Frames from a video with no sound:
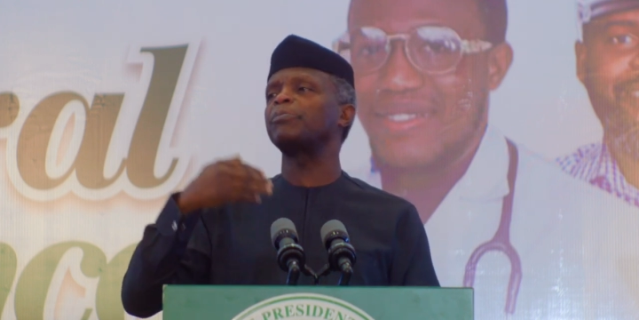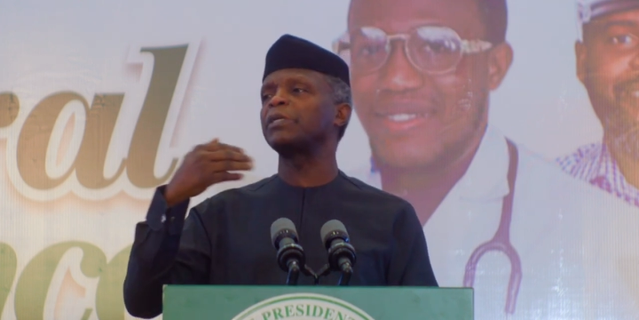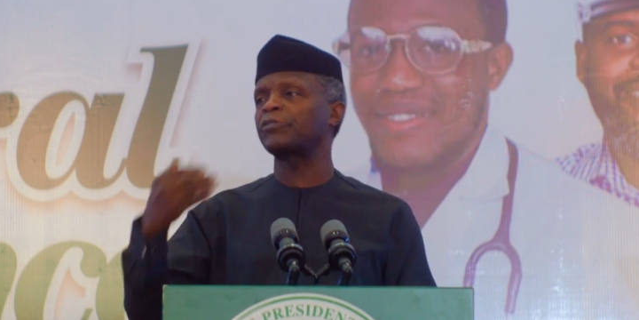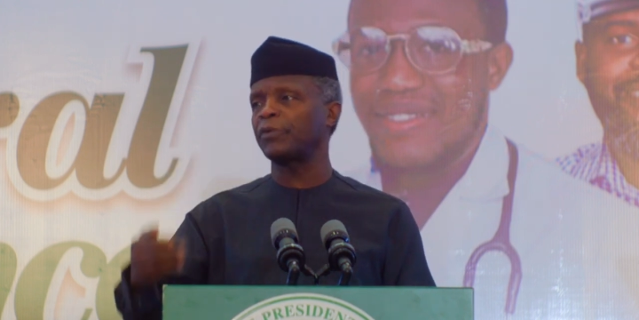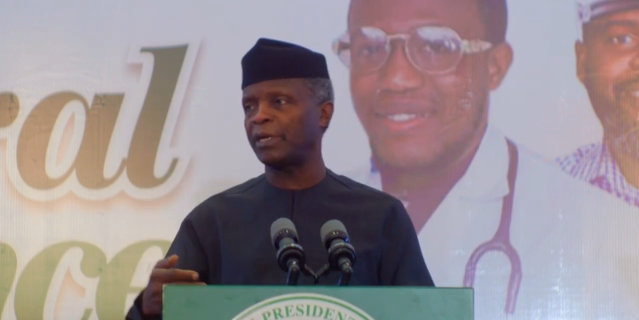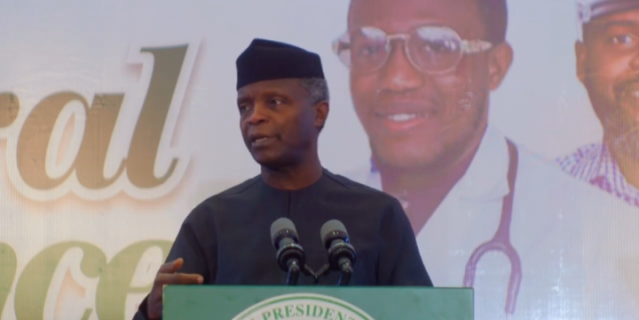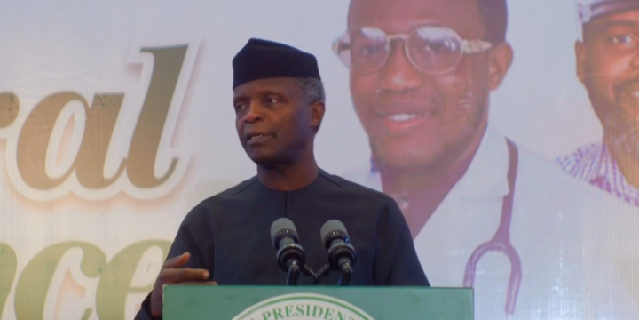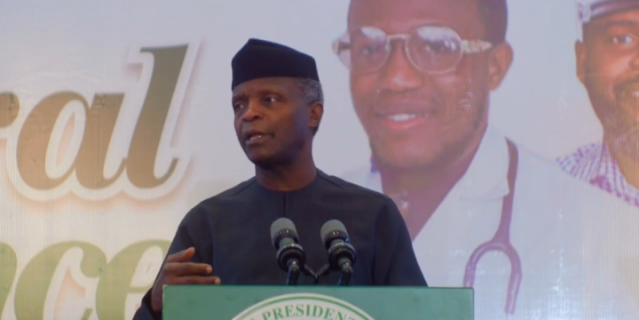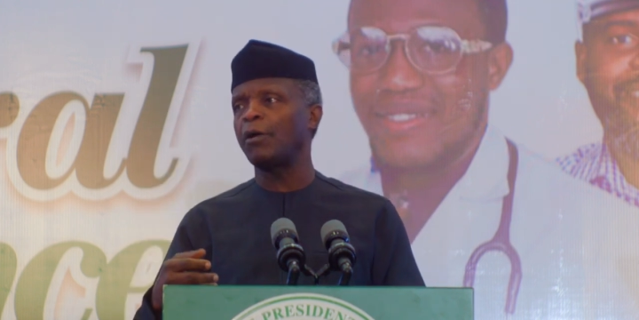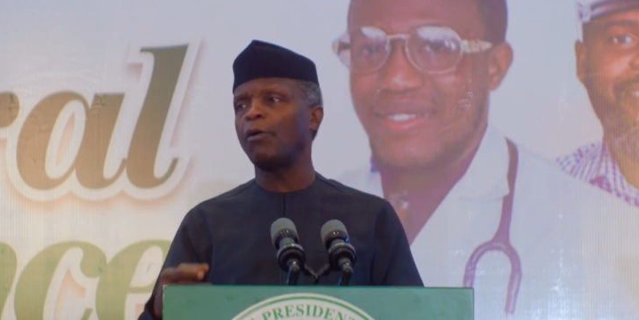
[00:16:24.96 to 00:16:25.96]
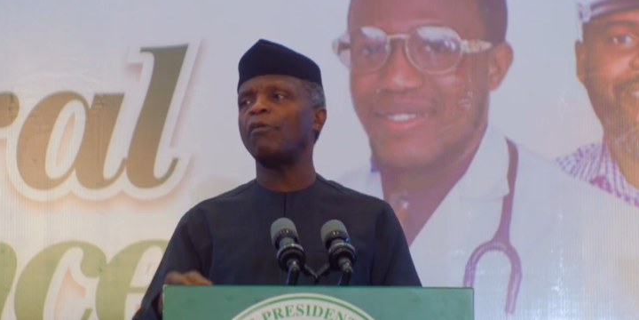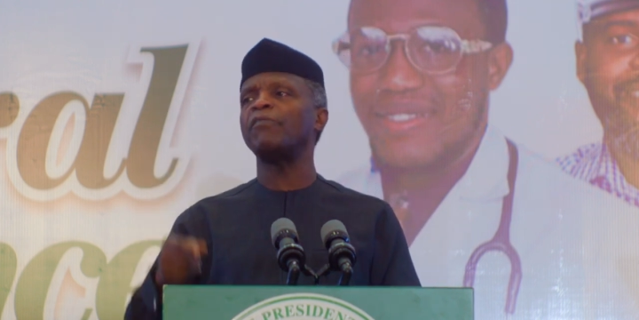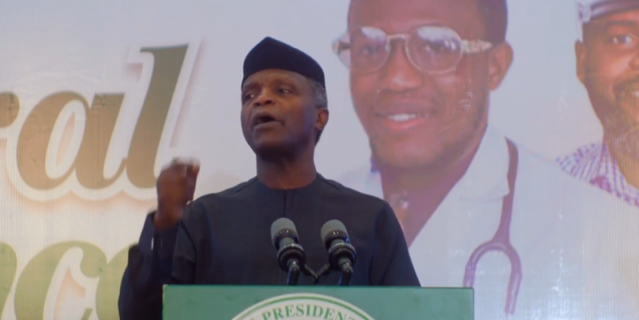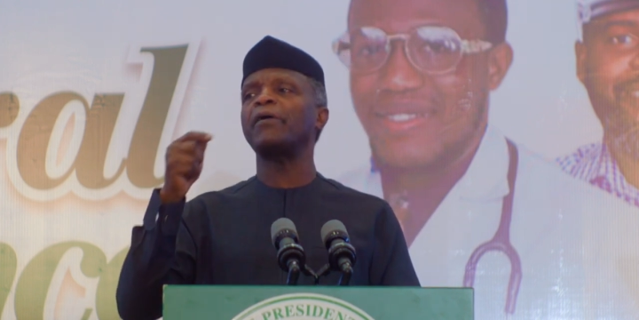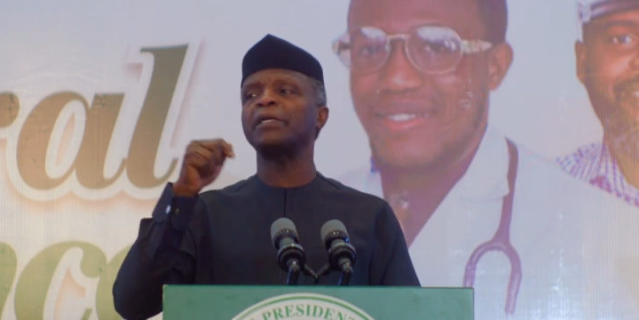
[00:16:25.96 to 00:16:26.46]
Speaker 1: betrayal
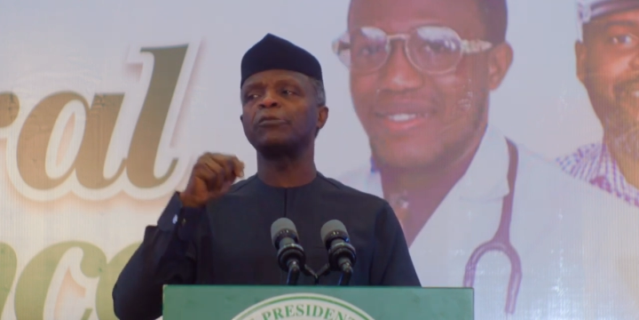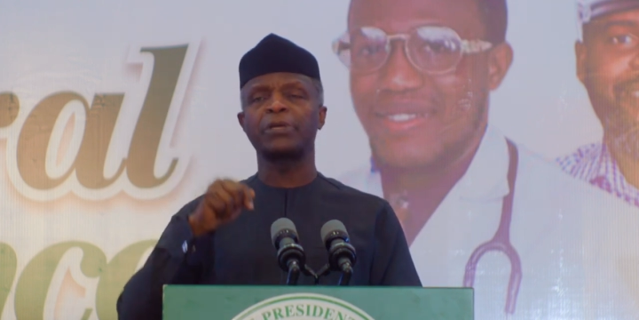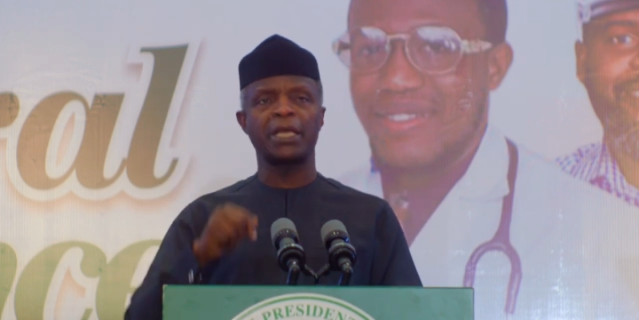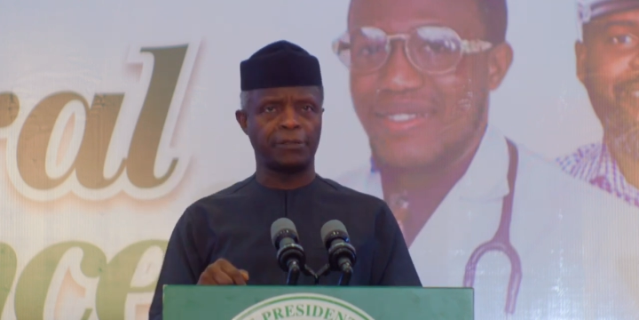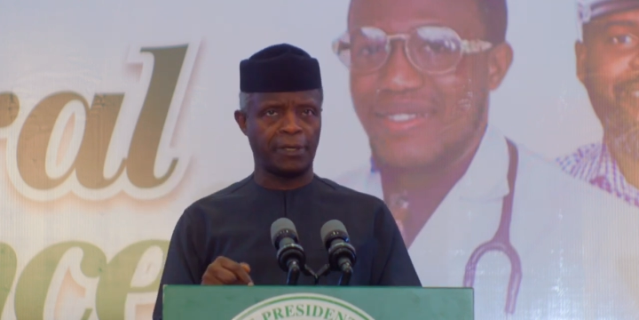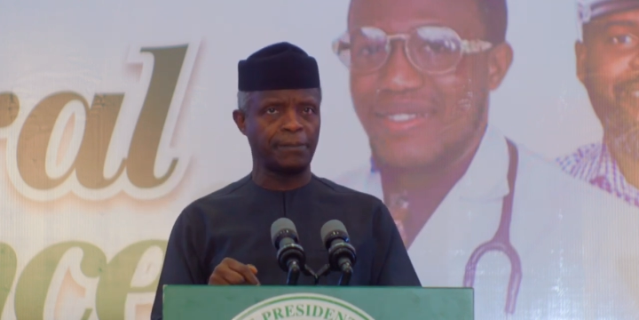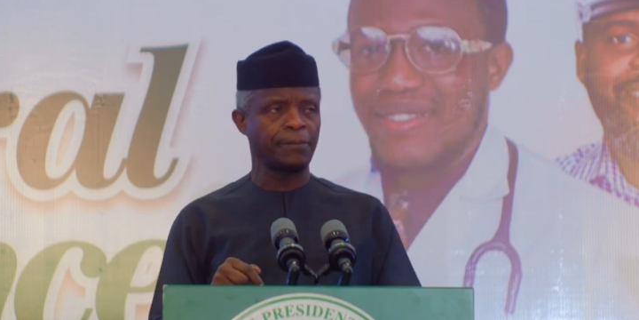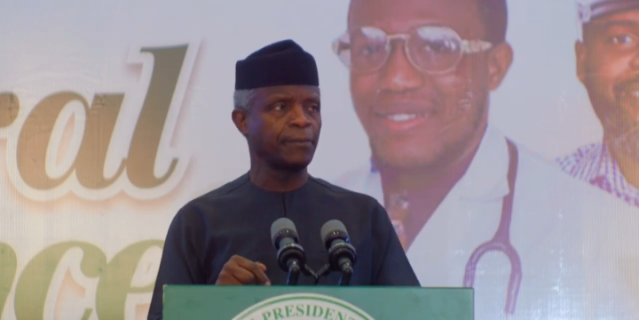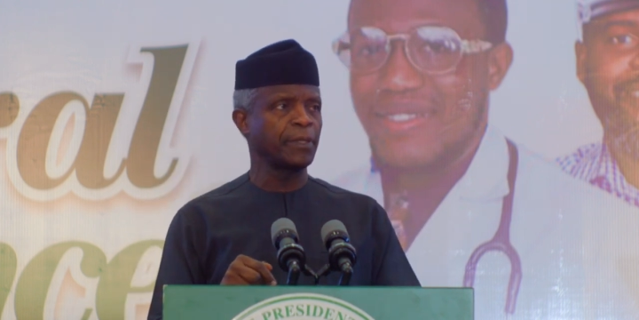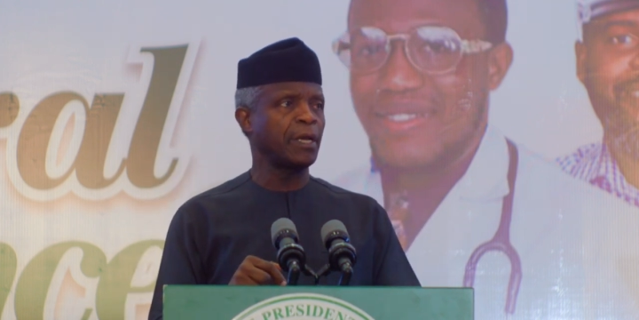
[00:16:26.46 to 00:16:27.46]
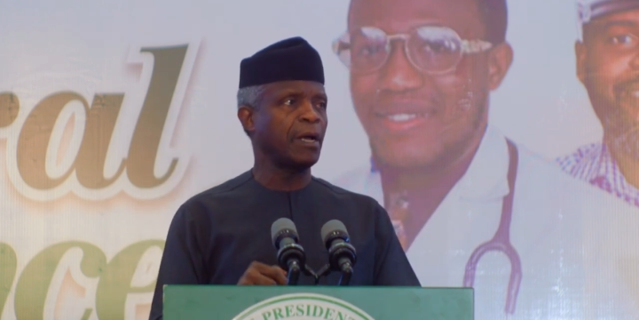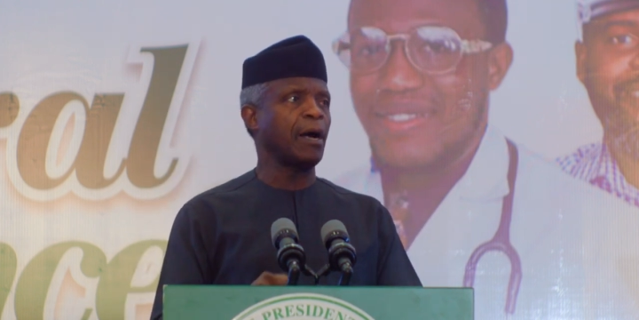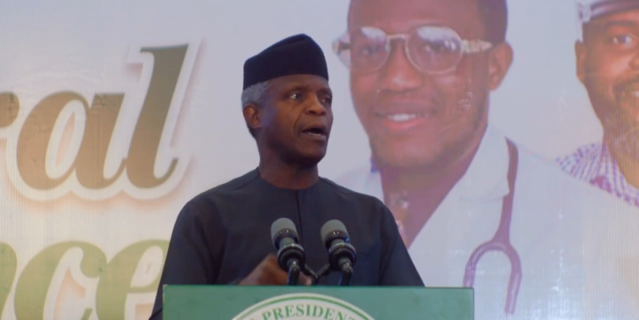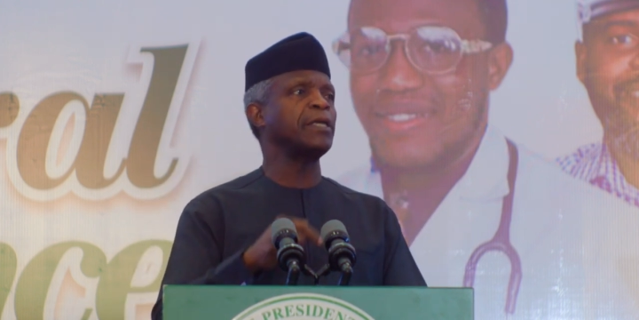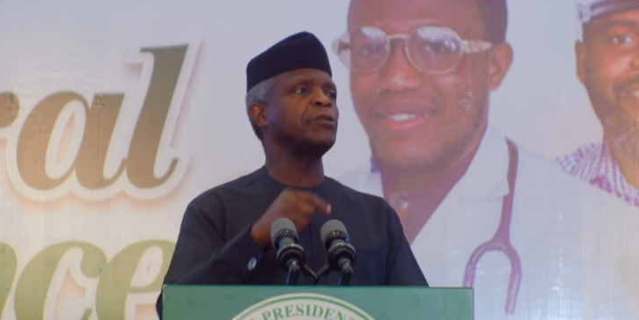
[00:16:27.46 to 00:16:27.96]
of our education,
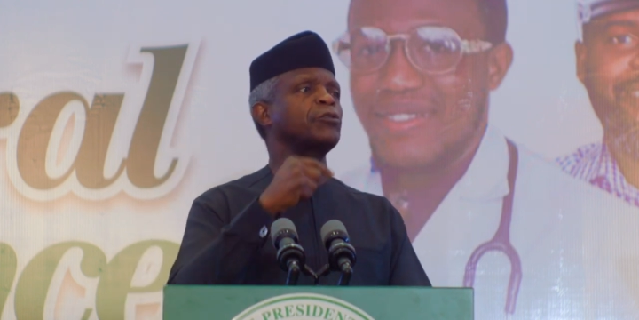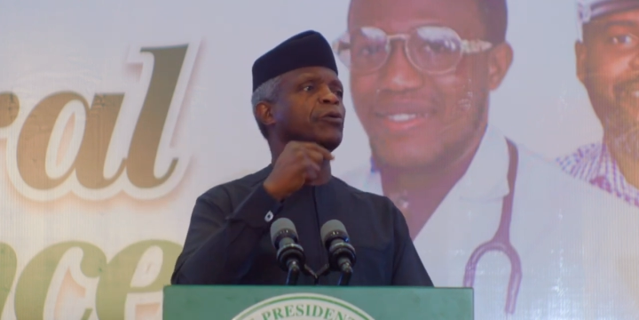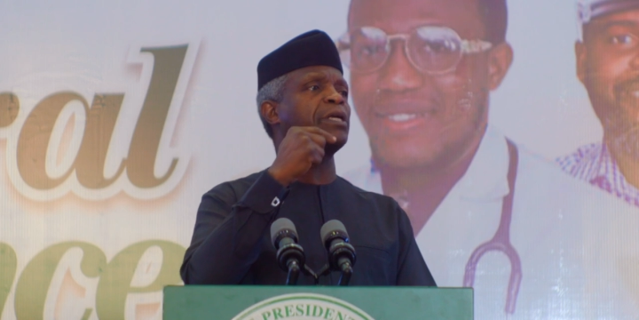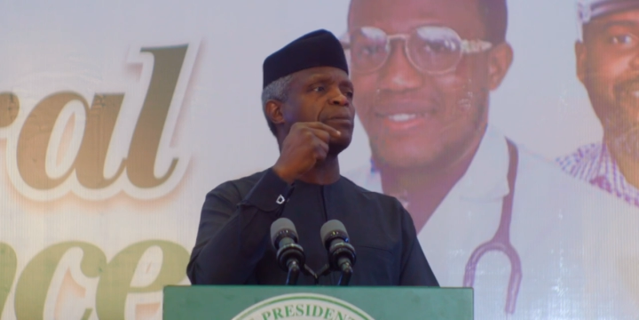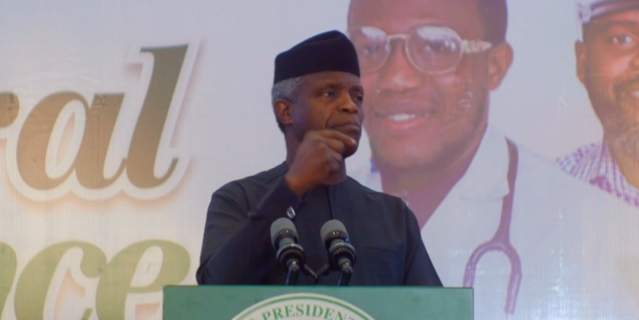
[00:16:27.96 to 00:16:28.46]
our historic